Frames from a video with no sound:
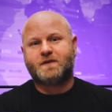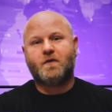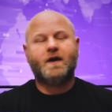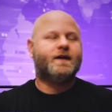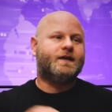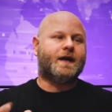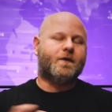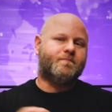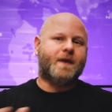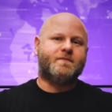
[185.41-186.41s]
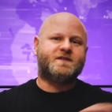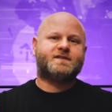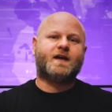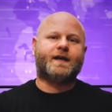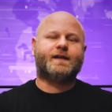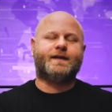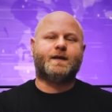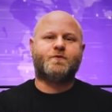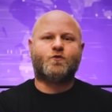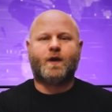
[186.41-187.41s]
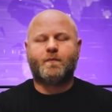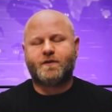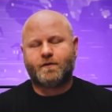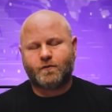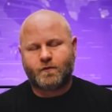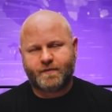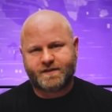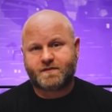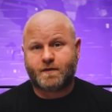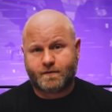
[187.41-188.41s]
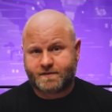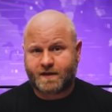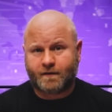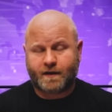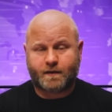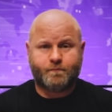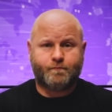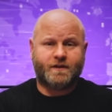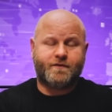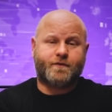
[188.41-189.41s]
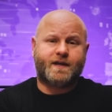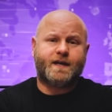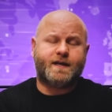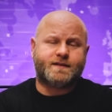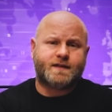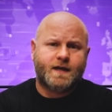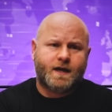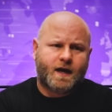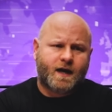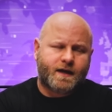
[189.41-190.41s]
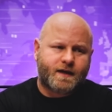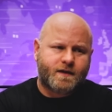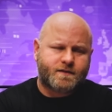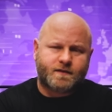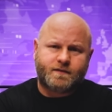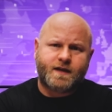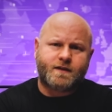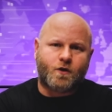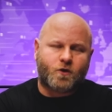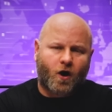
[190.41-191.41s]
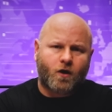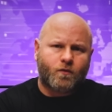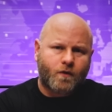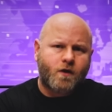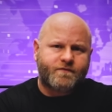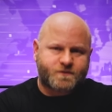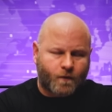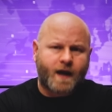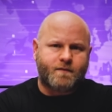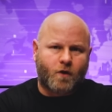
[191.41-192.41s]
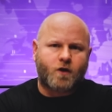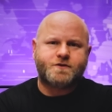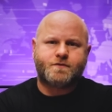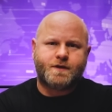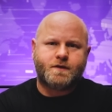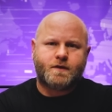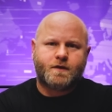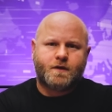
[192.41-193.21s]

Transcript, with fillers: So, you know, maybe just kind of clean up your grammar there a little bit so you don't sound like a blithering idiot. Here's the thing, though. Karl Rove is right, Marjorie.